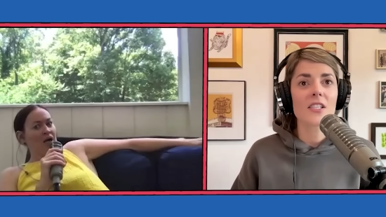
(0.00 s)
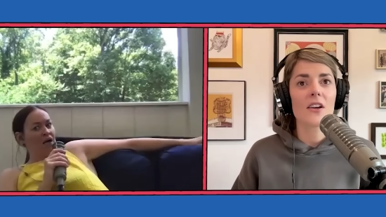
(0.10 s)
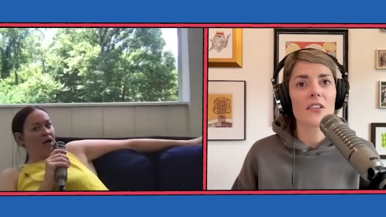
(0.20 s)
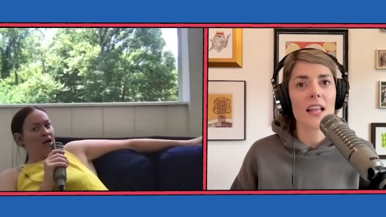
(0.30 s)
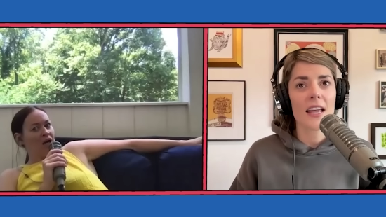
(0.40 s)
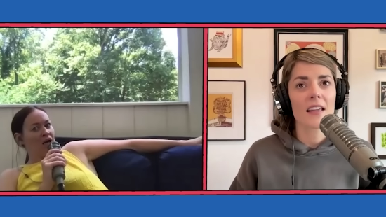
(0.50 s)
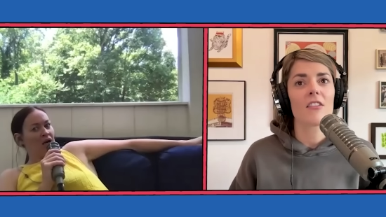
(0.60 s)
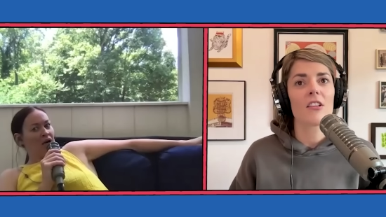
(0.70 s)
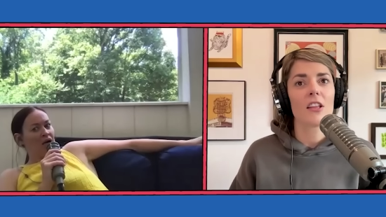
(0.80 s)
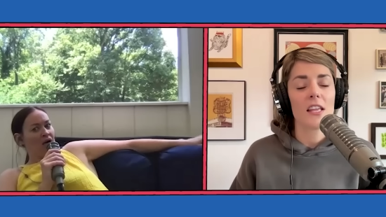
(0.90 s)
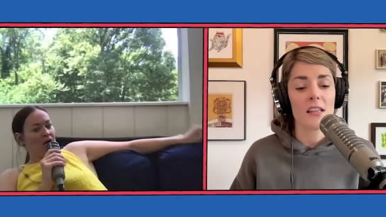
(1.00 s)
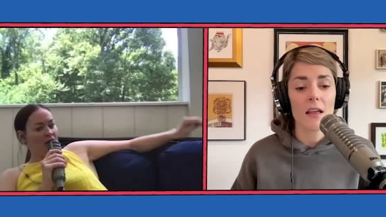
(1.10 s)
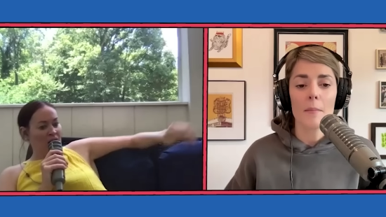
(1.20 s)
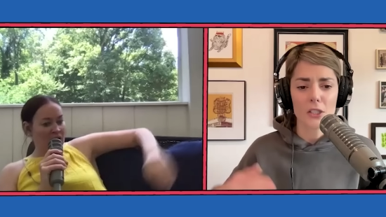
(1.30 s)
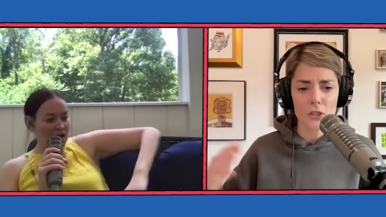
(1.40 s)
Speaker 1: like,
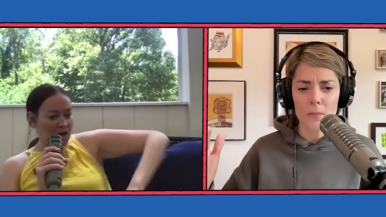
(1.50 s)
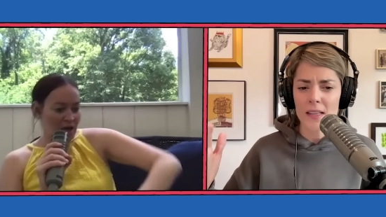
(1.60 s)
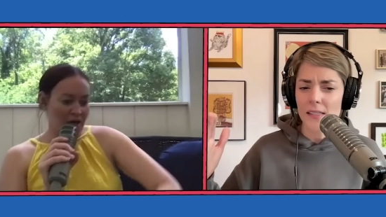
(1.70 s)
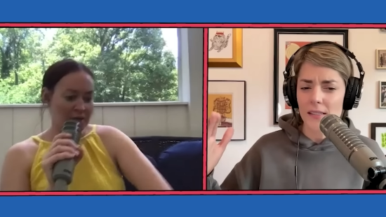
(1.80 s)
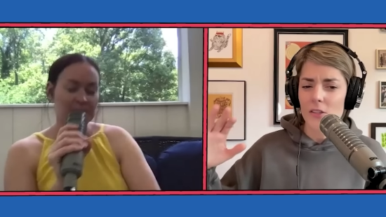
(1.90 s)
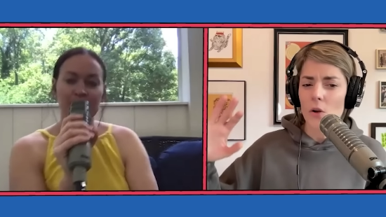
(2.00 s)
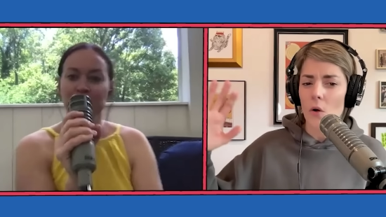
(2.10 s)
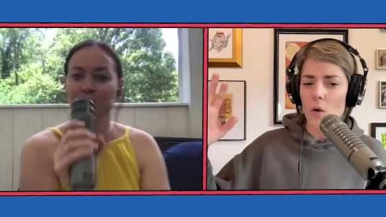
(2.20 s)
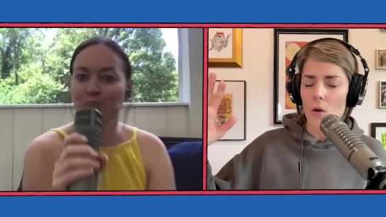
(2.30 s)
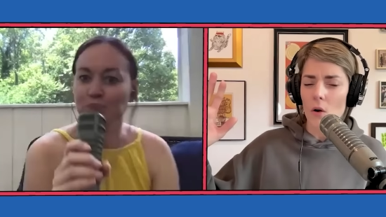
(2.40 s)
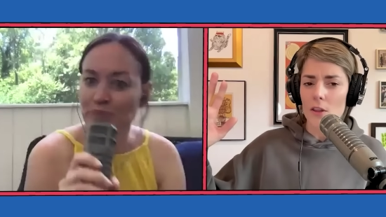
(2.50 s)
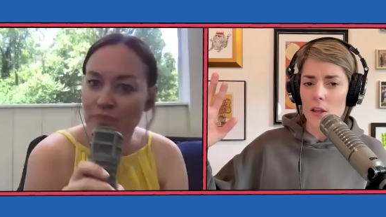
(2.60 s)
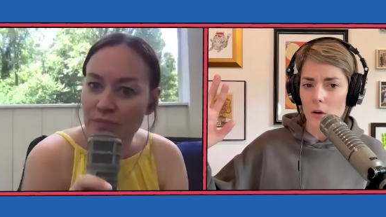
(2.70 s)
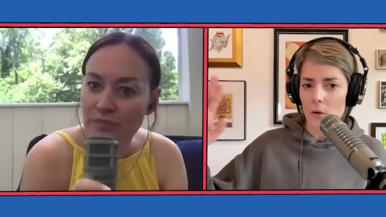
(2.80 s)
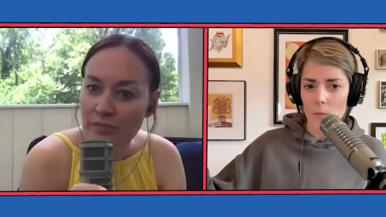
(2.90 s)
I'm assuming this is an
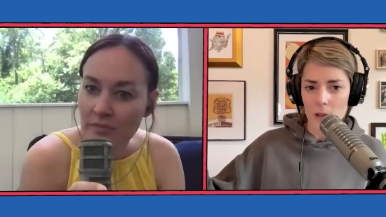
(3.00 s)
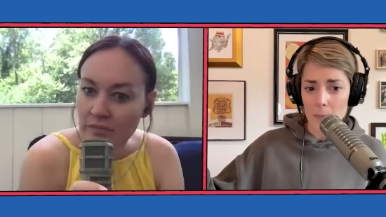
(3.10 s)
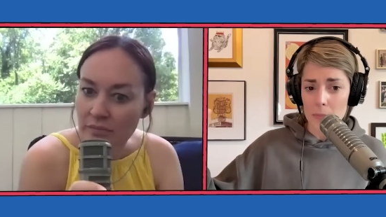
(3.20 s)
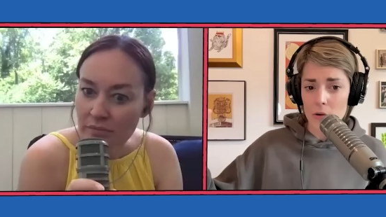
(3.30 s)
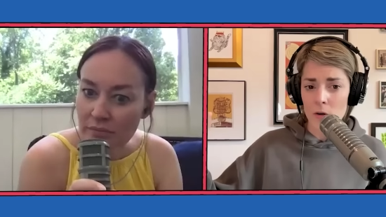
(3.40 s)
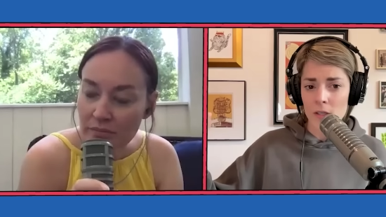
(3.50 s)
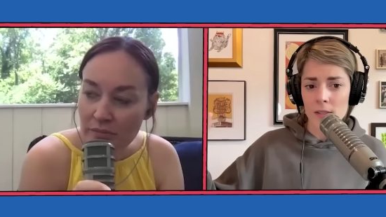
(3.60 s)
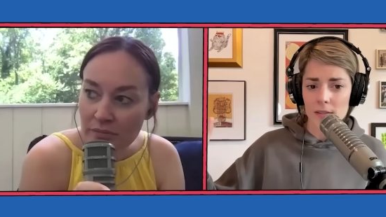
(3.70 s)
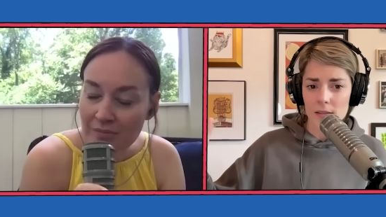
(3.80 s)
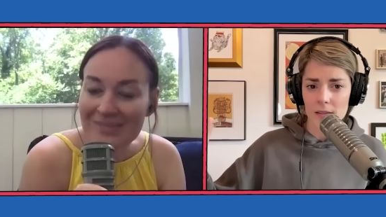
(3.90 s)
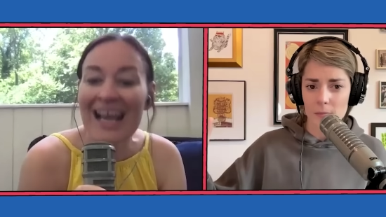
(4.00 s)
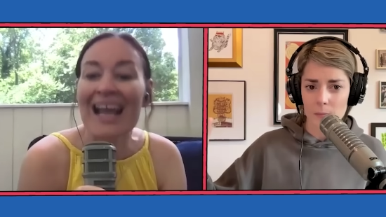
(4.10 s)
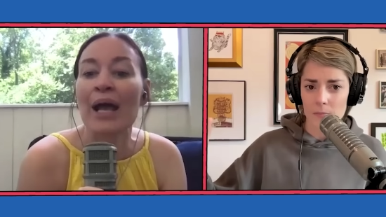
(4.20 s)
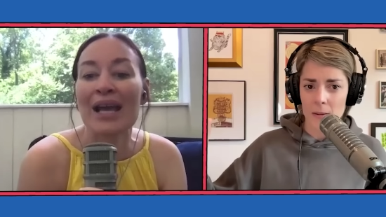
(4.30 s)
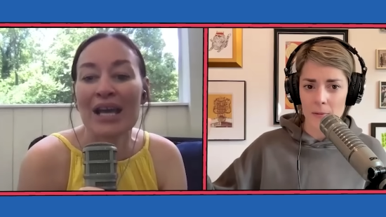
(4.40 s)
old, like, boomer
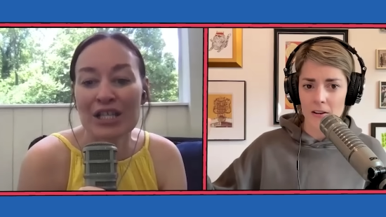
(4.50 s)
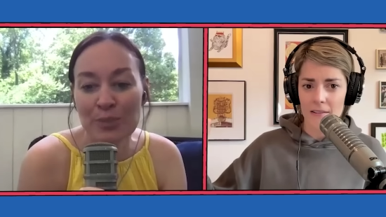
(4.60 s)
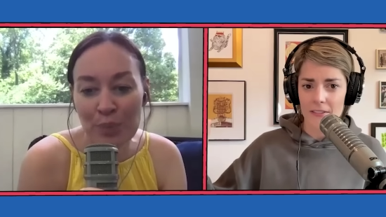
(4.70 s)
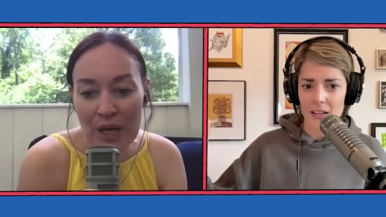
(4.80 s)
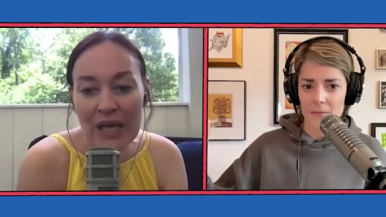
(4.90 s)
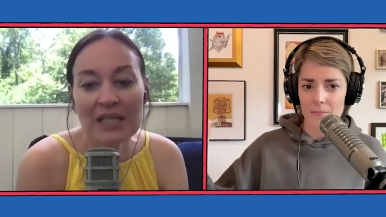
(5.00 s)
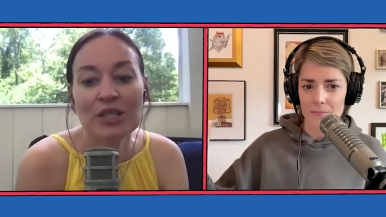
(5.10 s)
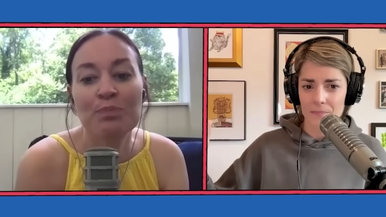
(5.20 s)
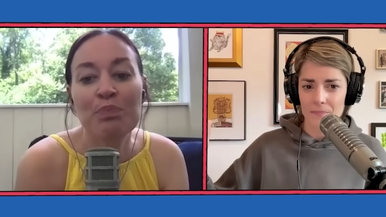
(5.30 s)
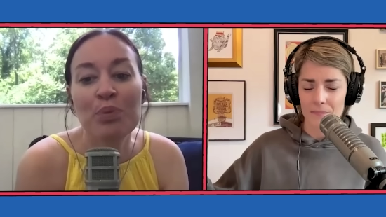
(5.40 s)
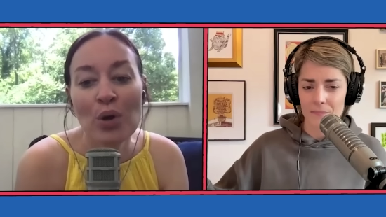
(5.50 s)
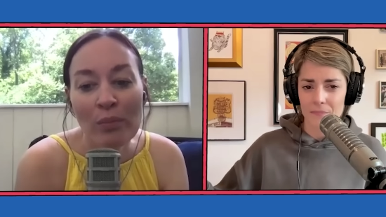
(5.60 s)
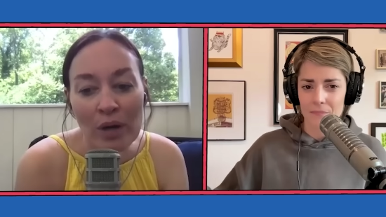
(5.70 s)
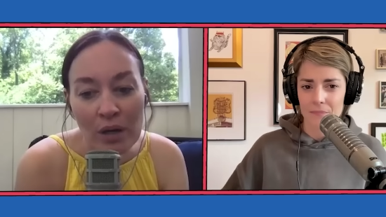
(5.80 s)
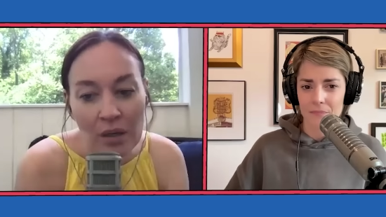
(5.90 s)
Speaker 2: demographic. It's
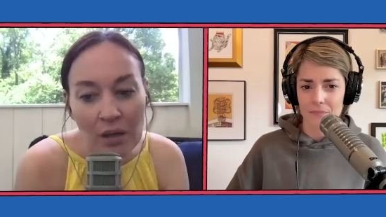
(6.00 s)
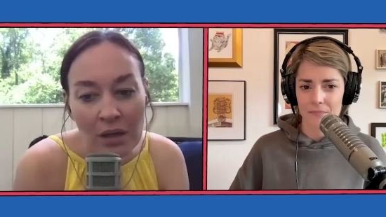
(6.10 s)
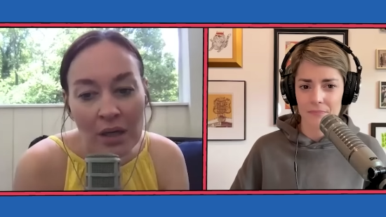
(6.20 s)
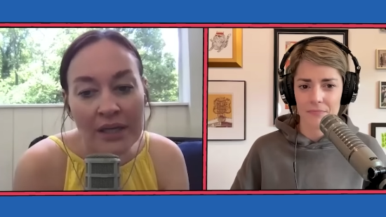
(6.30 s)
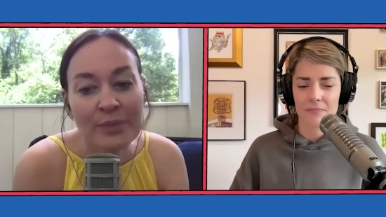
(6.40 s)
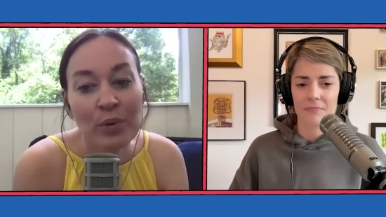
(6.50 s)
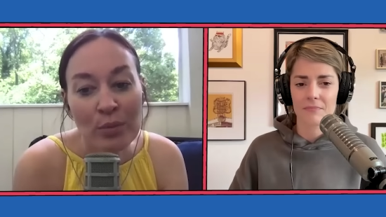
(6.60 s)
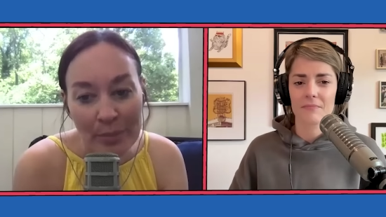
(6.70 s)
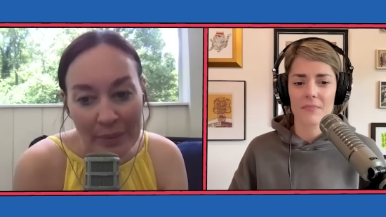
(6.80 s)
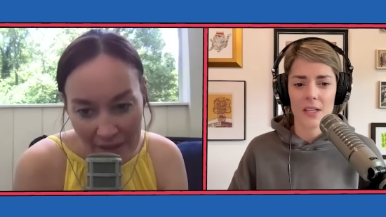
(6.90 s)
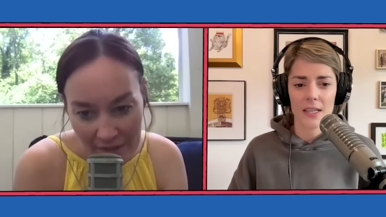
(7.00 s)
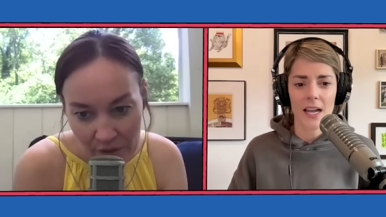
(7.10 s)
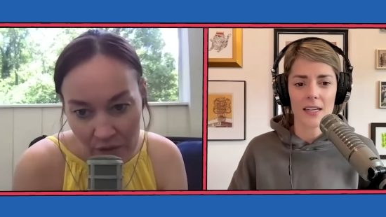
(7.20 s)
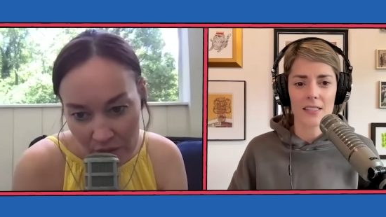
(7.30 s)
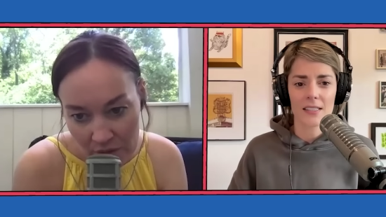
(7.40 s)
boomer
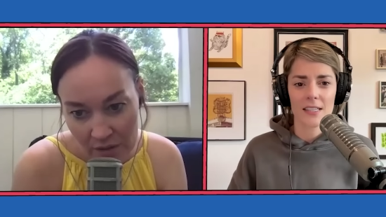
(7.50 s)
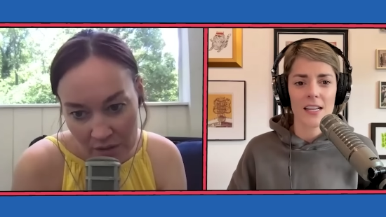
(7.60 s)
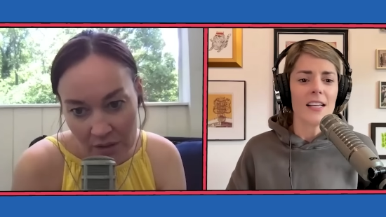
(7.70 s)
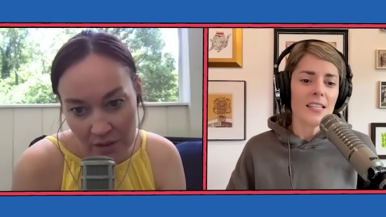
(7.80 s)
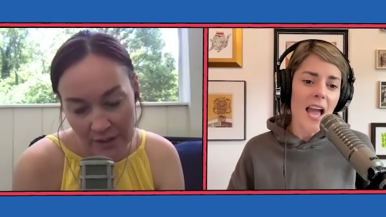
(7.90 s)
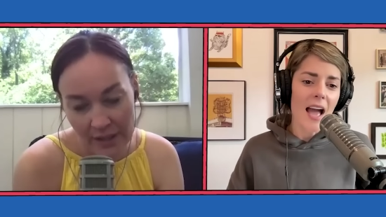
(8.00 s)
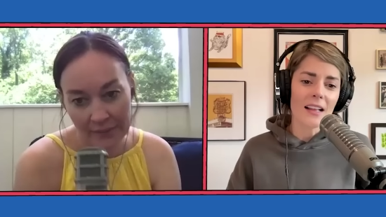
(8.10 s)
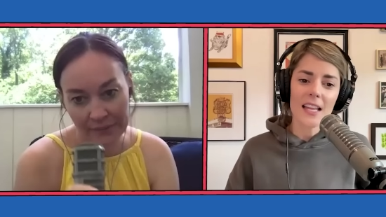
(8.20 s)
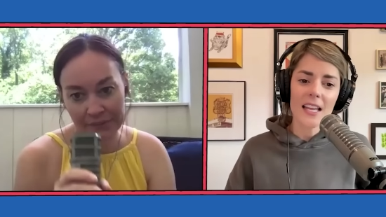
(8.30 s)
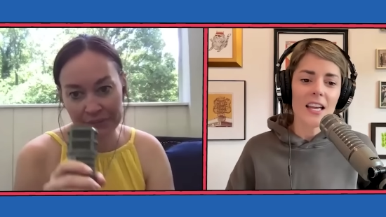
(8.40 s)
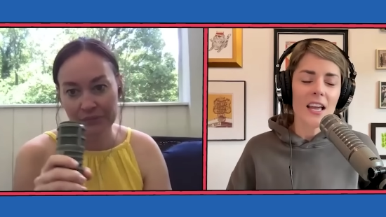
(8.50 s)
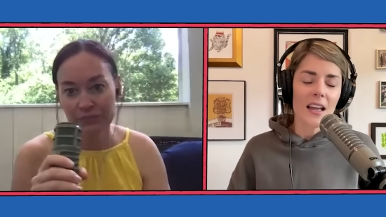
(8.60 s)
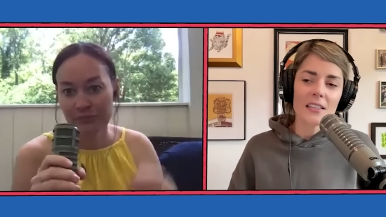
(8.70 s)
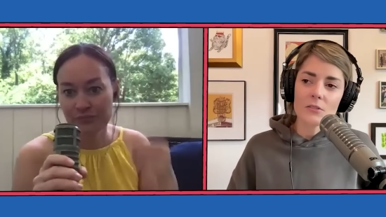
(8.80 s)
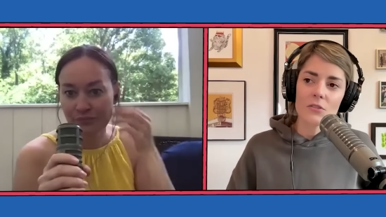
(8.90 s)
behavior.
Speaker 1: Yeah. Like,
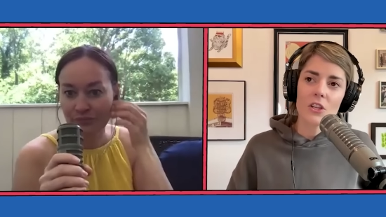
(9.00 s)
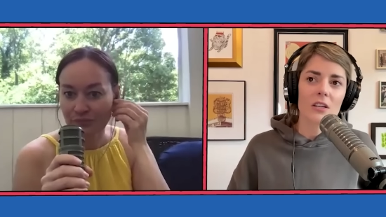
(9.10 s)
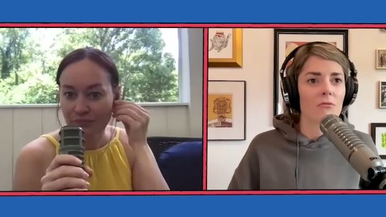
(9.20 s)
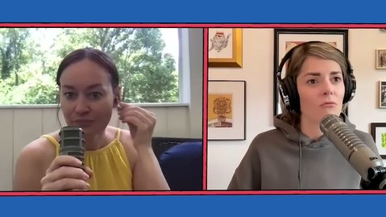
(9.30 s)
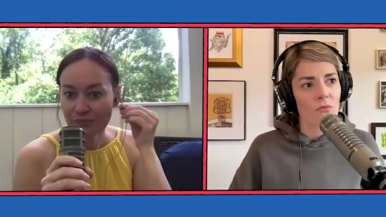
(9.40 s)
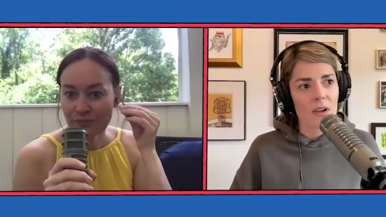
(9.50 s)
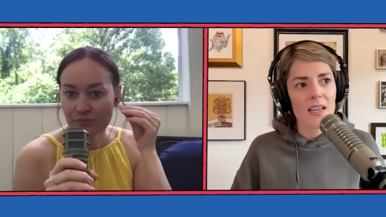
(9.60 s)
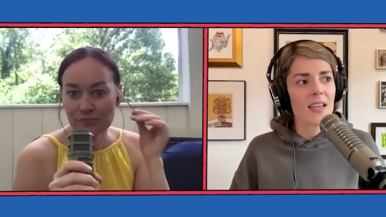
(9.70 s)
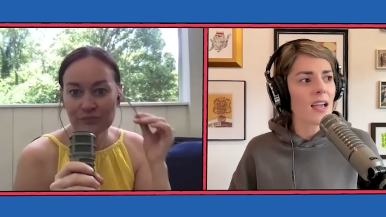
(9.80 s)
look, we